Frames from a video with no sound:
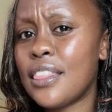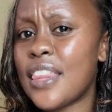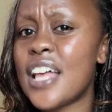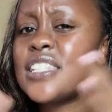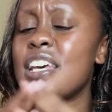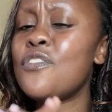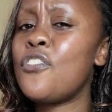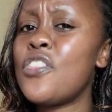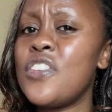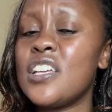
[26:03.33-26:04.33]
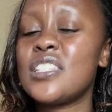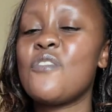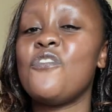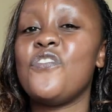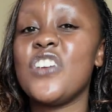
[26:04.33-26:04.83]
That's it for this
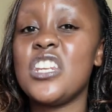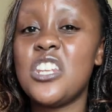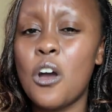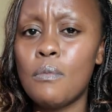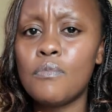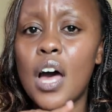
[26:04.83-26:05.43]
video.